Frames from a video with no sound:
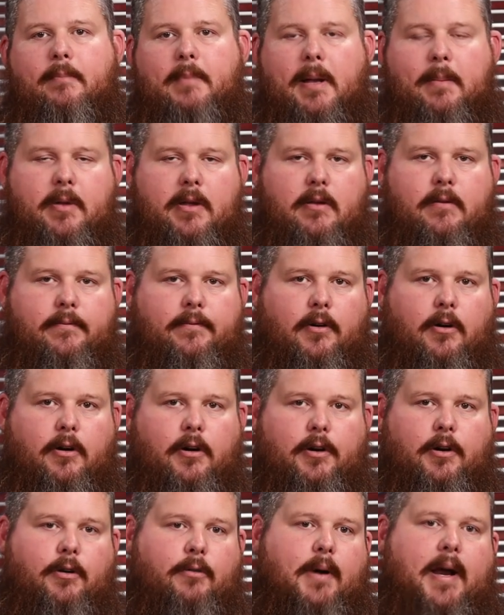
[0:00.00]
or maybe you've
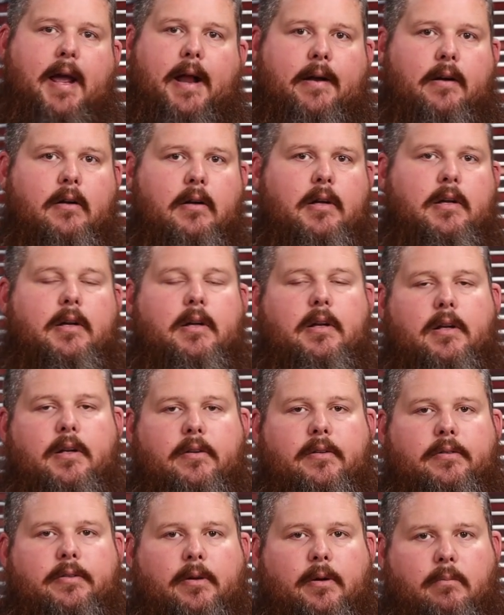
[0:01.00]
heard or read.
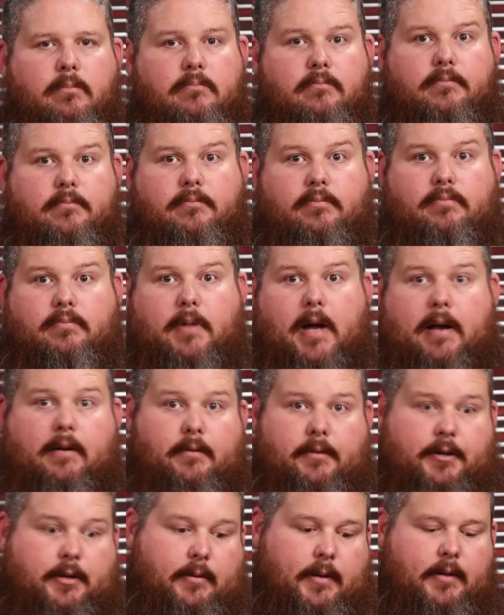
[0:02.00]
So I
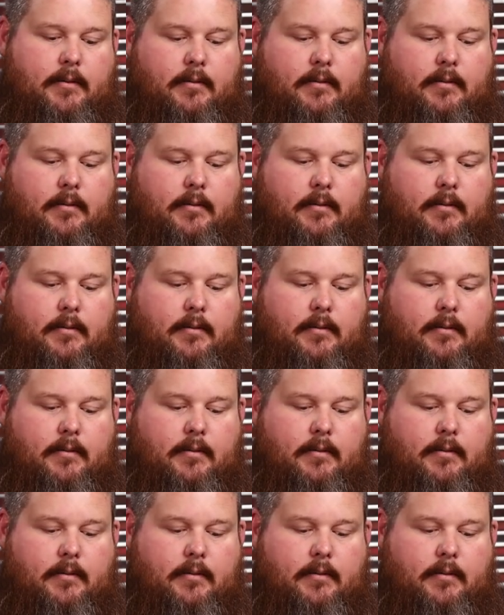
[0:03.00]
don't do